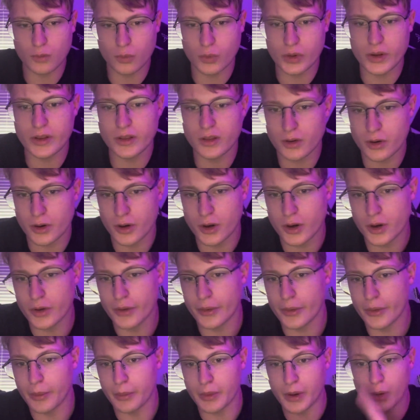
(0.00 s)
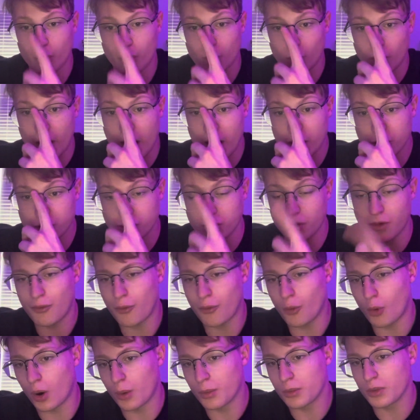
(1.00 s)
we learned about rational
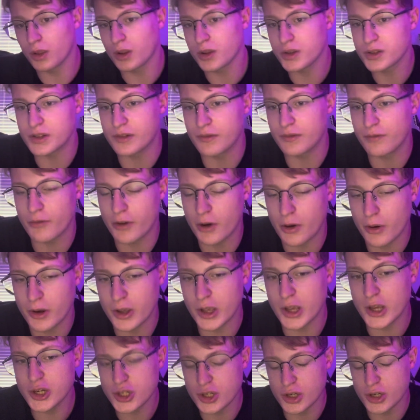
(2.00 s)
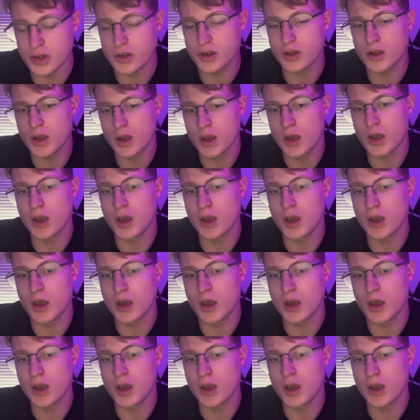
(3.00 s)
formulas and variation.